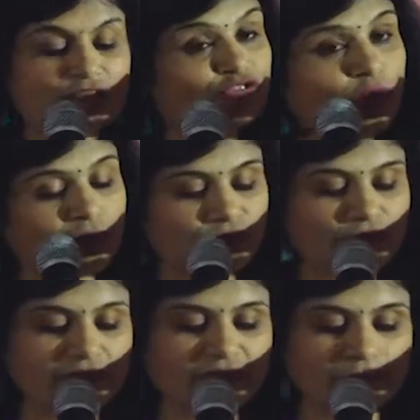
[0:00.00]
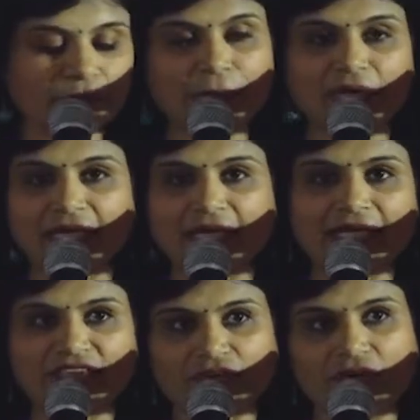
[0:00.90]
geographers, people
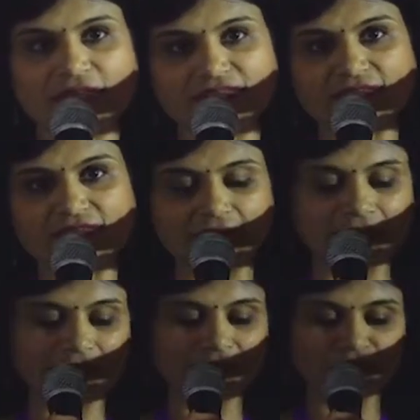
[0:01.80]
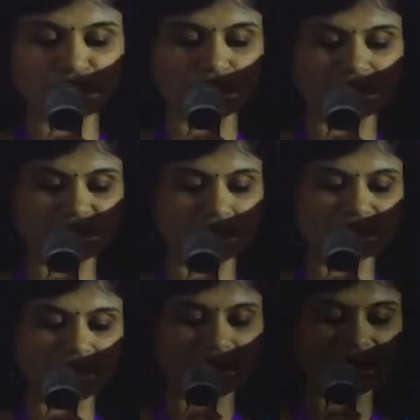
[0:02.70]
engaged in religious studies, tourism
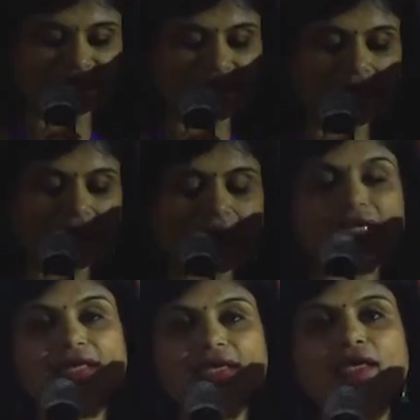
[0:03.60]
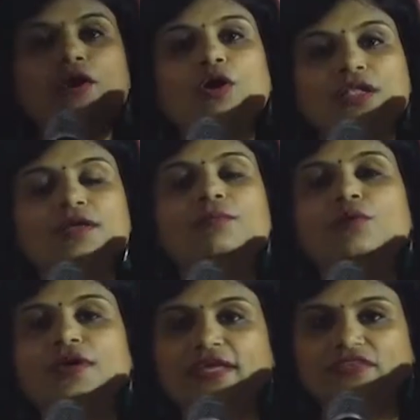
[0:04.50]
studies, are taking all the
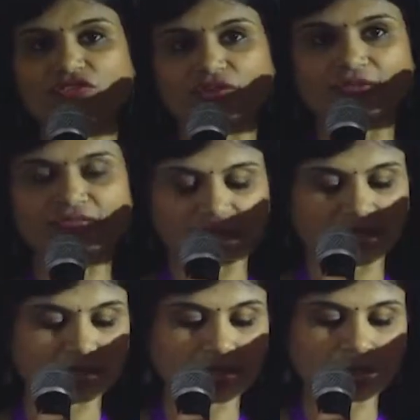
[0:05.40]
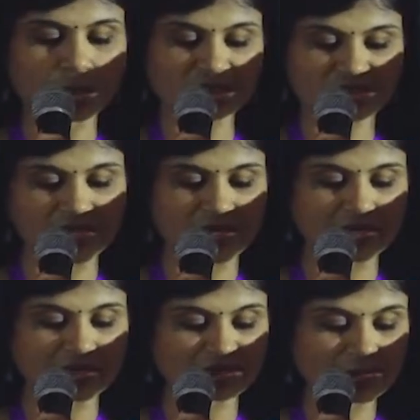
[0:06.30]
more interest in Kumbh
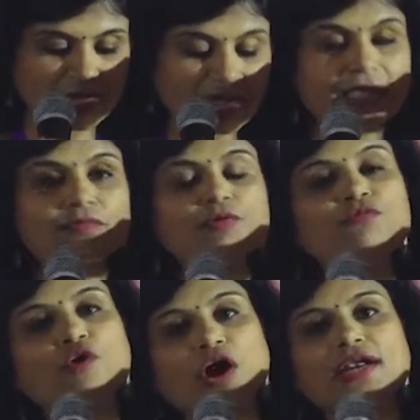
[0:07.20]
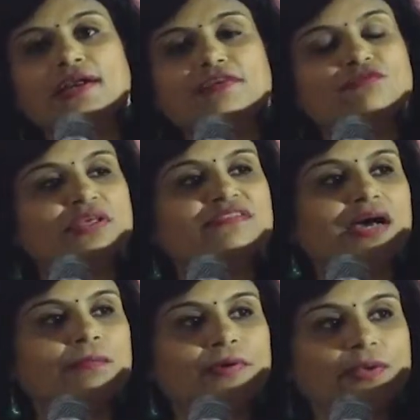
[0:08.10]
studies. Even foreigners, for
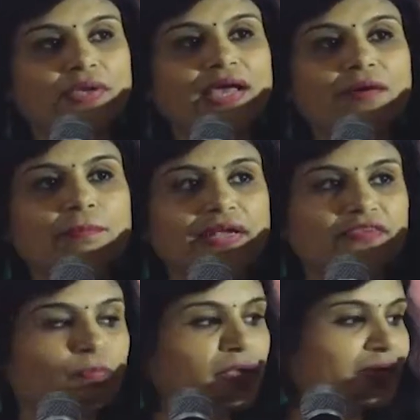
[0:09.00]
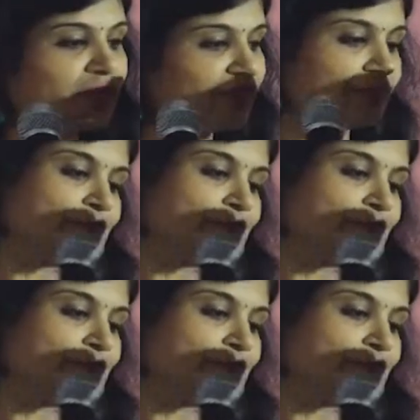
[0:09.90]
example, we have many speakers.